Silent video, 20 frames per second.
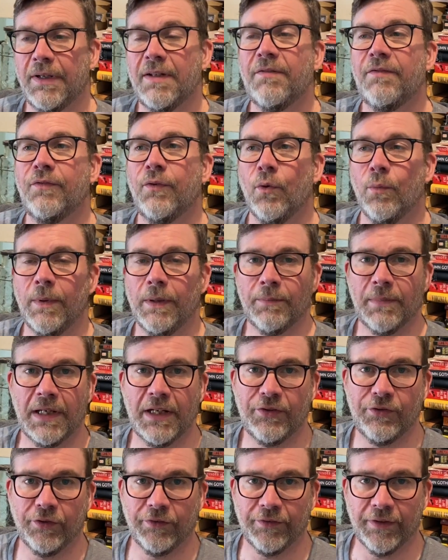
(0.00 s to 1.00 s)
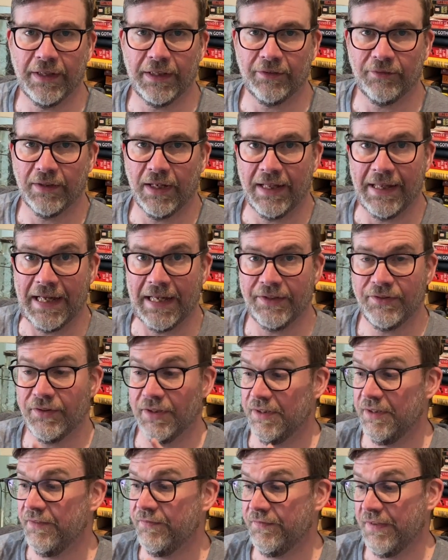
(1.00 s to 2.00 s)
forming militias and things like that
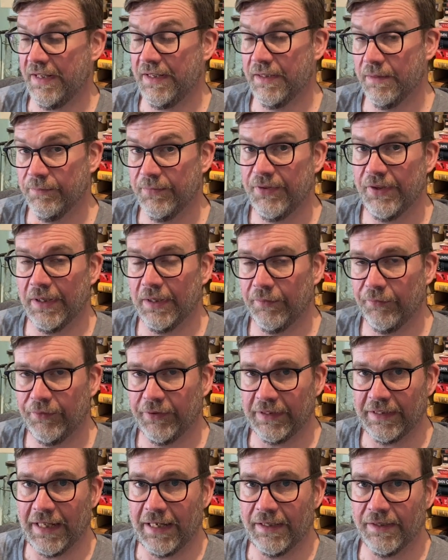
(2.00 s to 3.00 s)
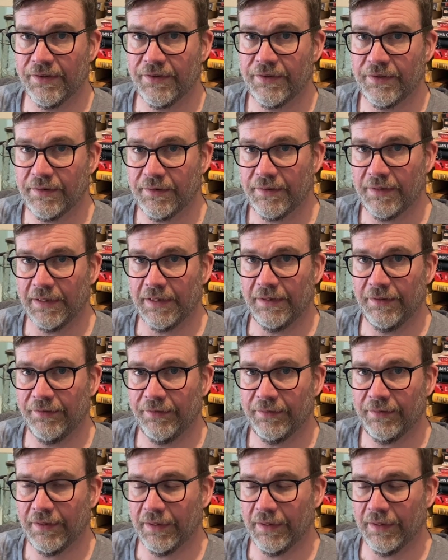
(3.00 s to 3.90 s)
to defend themselves against these,